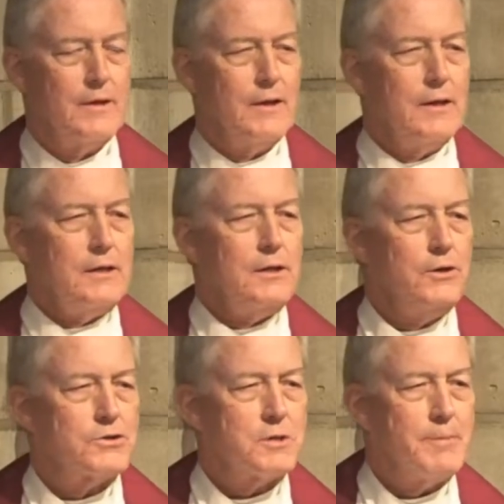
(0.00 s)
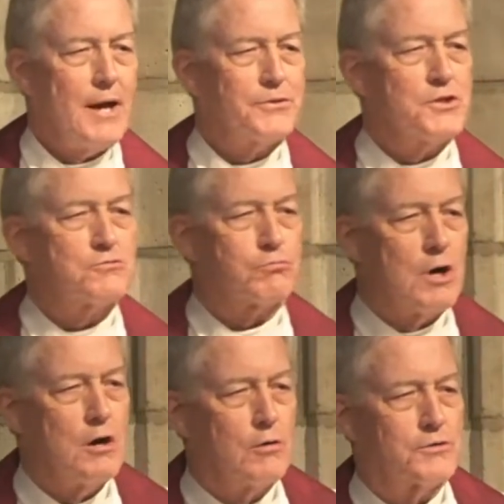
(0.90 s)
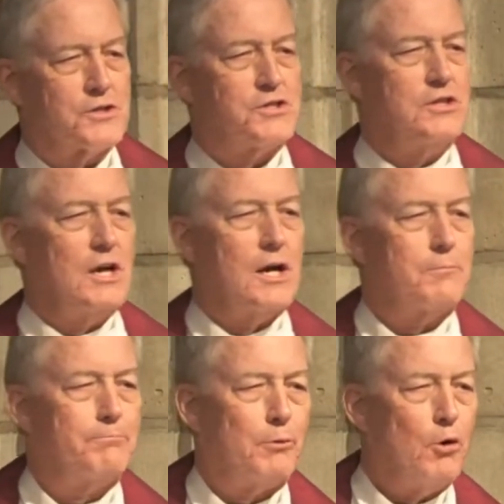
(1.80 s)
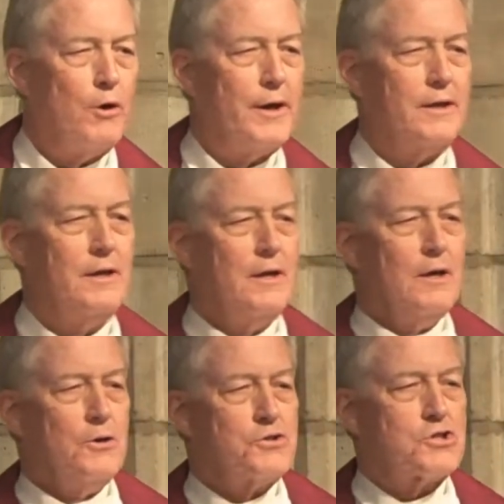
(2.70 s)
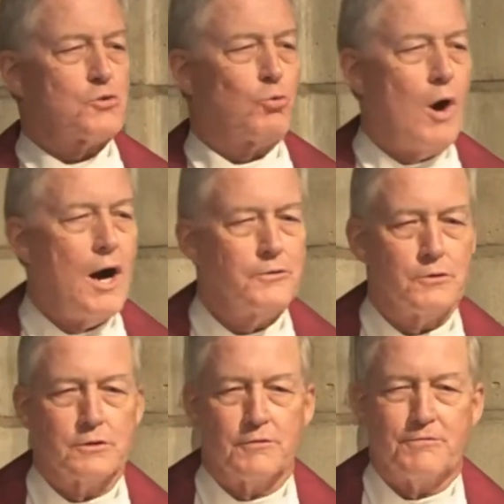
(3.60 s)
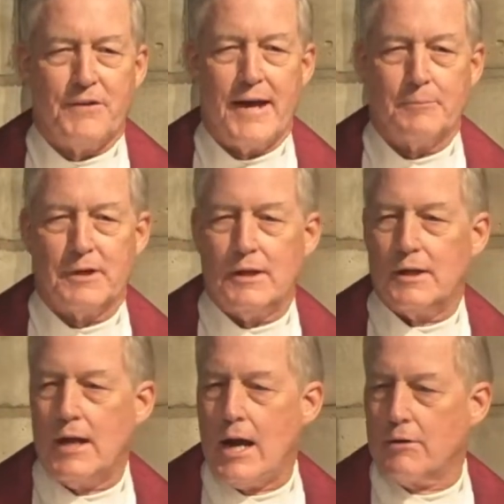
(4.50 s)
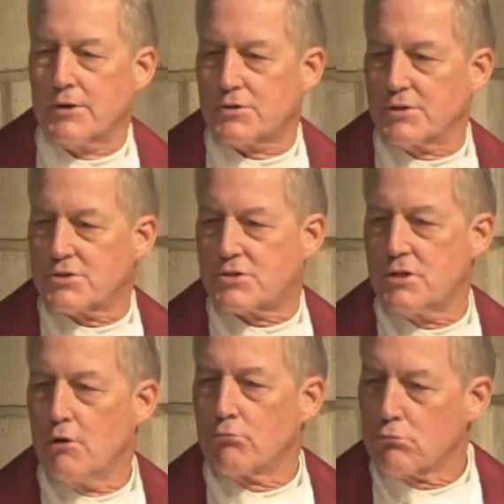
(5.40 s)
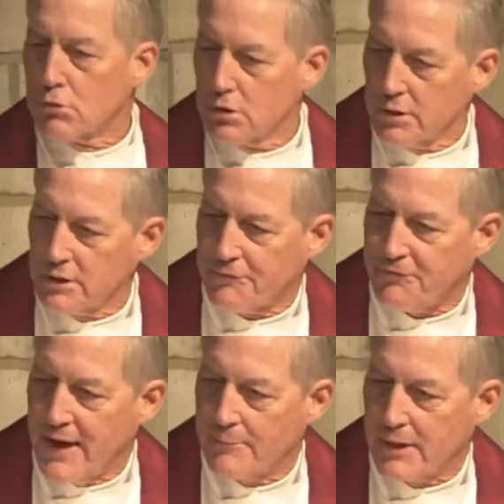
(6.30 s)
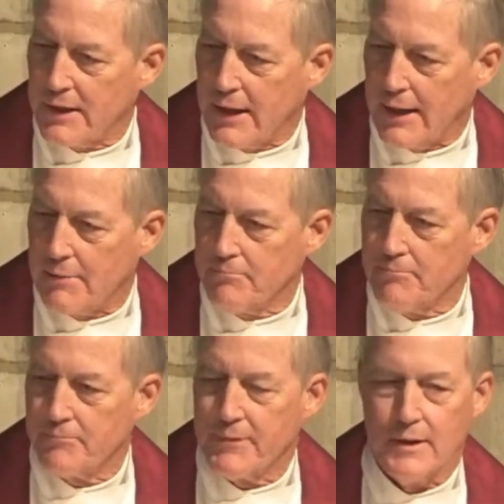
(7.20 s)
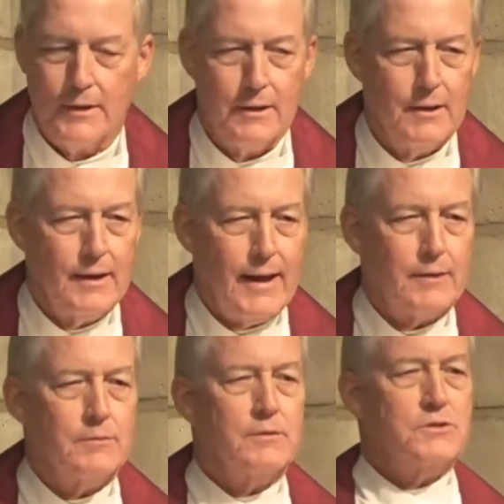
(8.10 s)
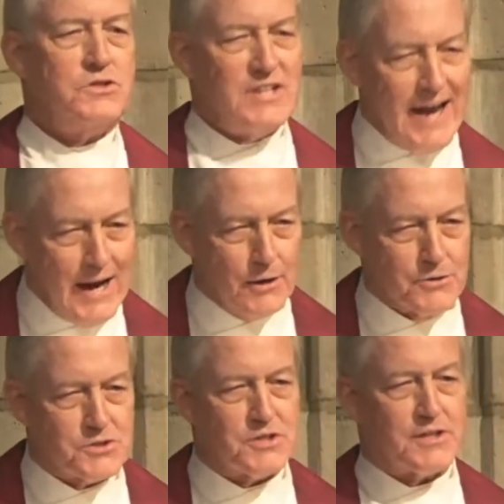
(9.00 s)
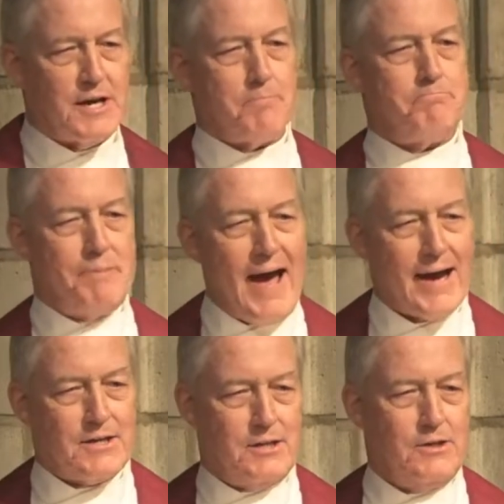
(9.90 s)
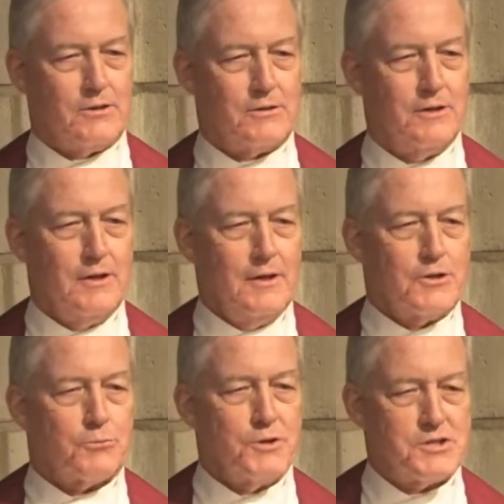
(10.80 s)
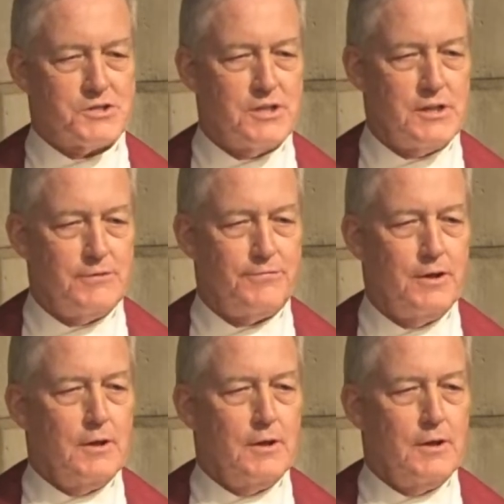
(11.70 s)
He hears about this rogue, this young boy who squandered the family inheritance, ruined the family name, and dares to come back here to receive